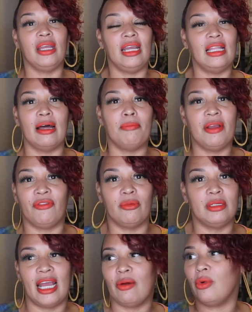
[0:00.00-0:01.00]
He loved me from
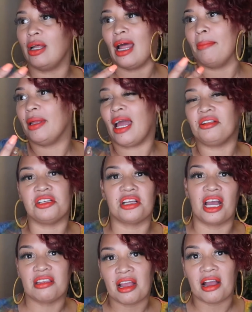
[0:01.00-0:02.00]
day one. I mean, I just
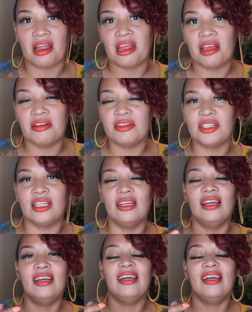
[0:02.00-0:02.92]
got that kind of energy.